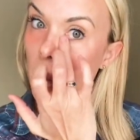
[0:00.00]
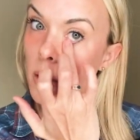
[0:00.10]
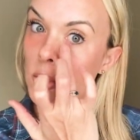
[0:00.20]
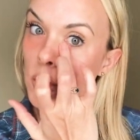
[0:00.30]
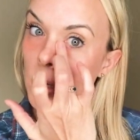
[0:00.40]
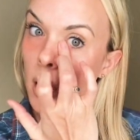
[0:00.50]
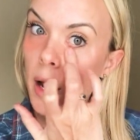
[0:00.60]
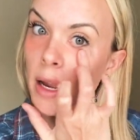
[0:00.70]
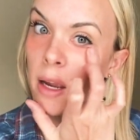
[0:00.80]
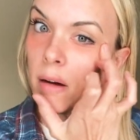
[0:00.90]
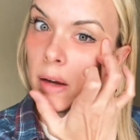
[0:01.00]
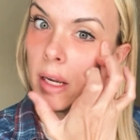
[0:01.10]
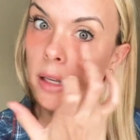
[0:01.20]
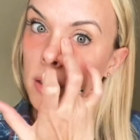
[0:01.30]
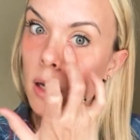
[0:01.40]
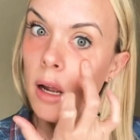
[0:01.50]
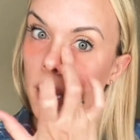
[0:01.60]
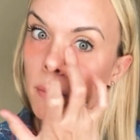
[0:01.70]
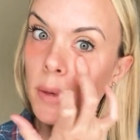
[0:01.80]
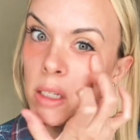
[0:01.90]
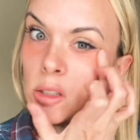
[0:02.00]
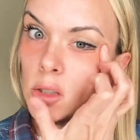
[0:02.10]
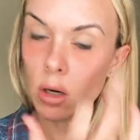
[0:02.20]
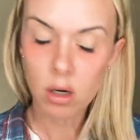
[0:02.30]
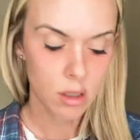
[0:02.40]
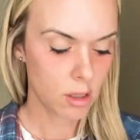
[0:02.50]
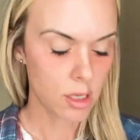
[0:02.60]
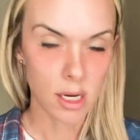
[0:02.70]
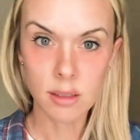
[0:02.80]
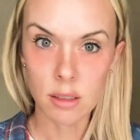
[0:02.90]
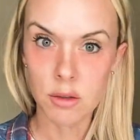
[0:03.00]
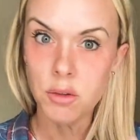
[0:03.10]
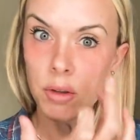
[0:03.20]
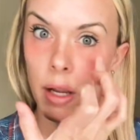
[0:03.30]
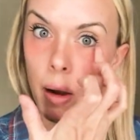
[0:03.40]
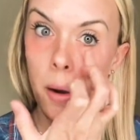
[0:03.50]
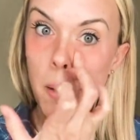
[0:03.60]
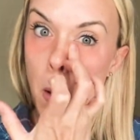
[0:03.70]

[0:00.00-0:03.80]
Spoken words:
under eye area to hide my darkness under there.